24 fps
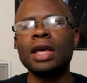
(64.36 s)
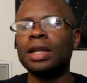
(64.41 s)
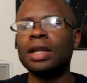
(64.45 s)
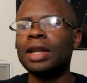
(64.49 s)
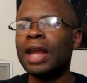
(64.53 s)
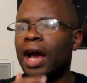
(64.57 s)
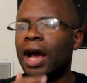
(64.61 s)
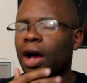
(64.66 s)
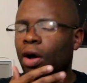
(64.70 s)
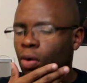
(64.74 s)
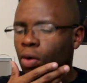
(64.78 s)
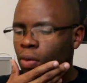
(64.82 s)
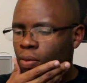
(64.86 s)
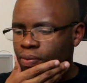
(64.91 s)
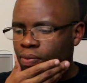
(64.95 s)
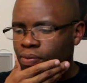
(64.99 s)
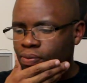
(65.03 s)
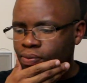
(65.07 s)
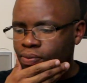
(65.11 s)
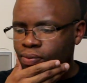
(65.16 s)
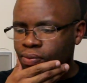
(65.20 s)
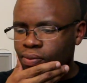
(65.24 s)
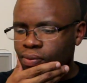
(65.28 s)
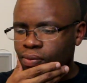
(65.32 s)
Now,
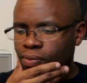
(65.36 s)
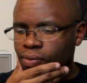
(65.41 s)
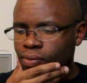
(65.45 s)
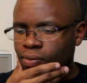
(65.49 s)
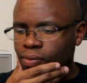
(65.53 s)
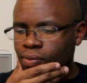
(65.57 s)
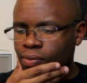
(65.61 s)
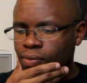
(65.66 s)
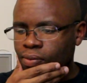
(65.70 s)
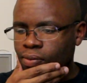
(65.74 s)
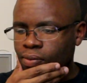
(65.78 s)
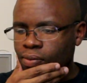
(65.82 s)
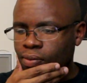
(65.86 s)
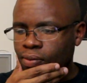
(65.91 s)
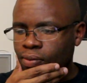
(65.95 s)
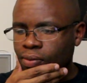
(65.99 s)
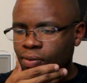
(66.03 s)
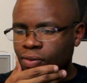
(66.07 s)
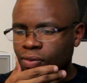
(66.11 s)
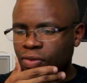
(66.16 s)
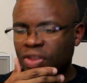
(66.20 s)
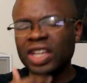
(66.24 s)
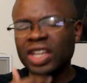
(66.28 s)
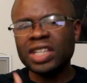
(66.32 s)

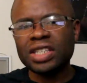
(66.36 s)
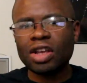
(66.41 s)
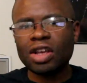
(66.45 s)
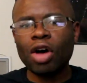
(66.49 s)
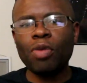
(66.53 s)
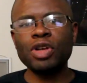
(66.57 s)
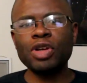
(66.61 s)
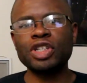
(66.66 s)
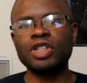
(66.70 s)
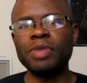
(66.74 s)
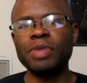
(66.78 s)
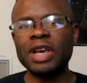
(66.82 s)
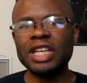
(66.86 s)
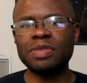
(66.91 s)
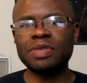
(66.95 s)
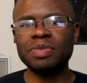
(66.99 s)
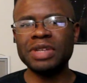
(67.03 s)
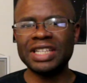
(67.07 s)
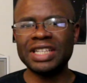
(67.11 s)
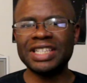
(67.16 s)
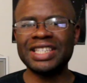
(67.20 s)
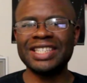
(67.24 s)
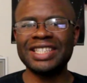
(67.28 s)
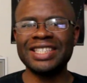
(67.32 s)
this almost makes
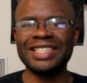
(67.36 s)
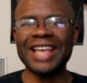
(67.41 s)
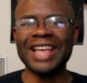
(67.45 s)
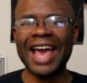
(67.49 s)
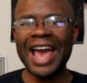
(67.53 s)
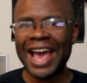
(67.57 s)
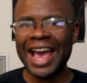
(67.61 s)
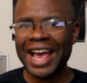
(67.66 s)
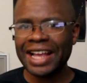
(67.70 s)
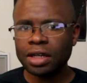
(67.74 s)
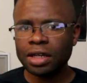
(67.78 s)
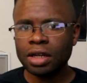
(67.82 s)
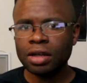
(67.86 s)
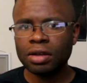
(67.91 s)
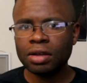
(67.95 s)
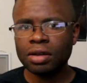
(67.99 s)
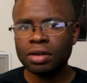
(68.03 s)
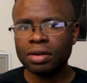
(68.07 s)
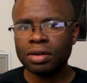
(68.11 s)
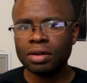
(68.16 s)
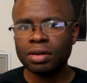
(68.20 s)
me sad